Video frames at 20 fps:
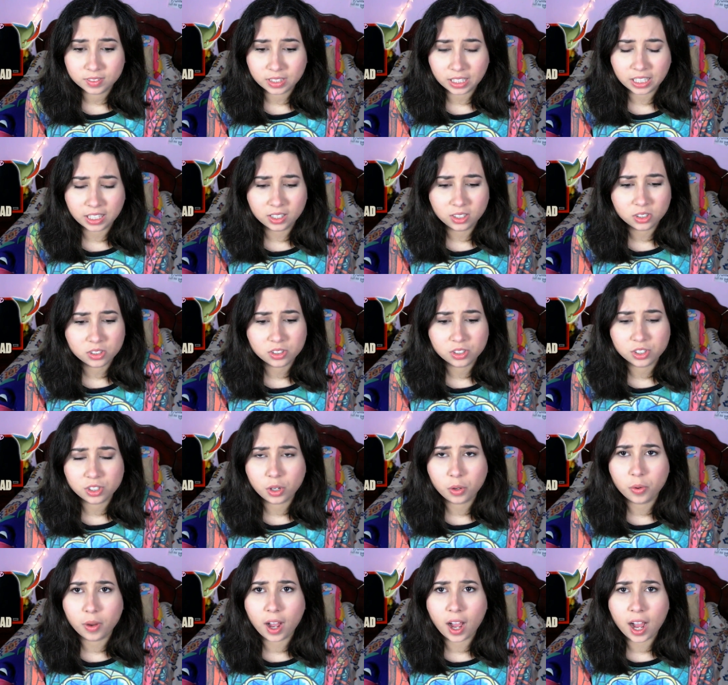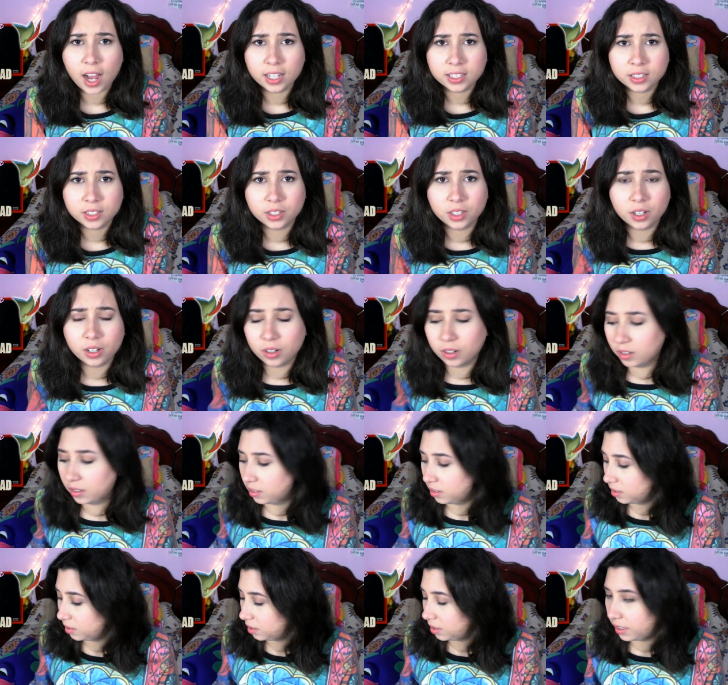He looks so hot though.
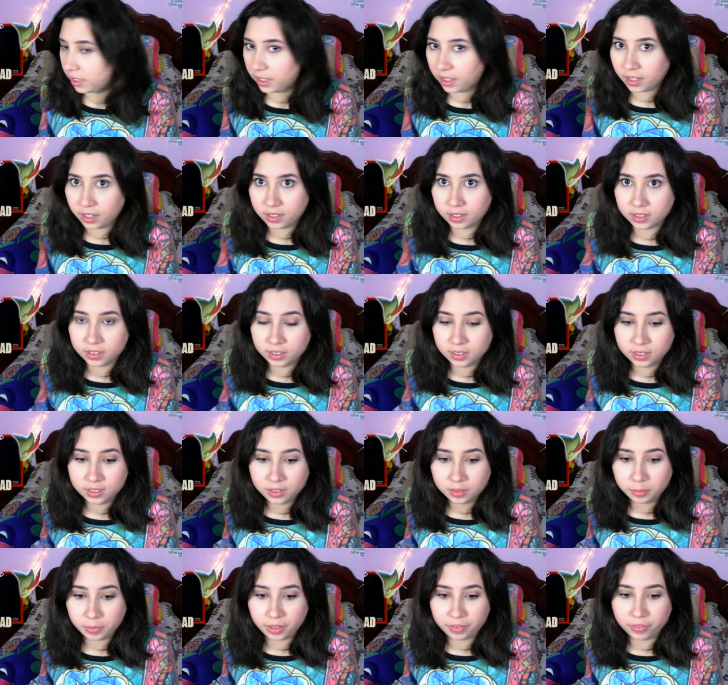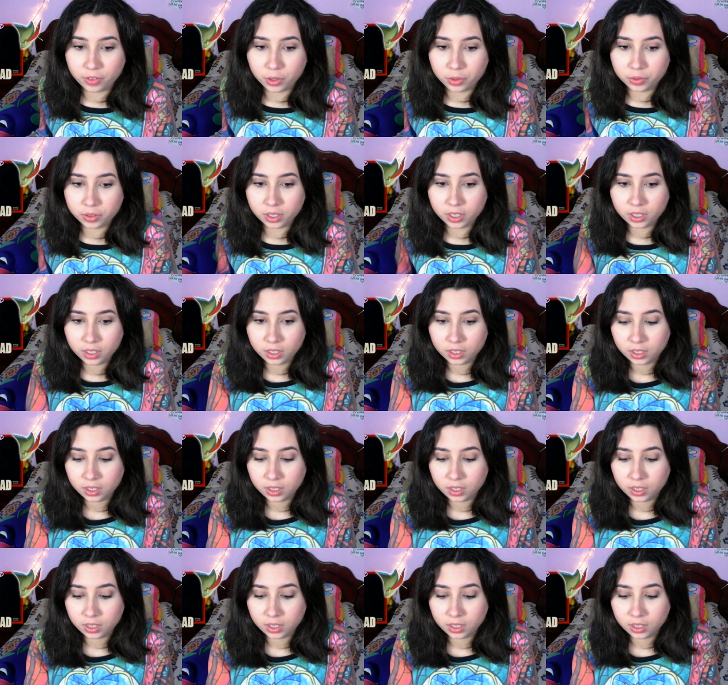Again, my phone.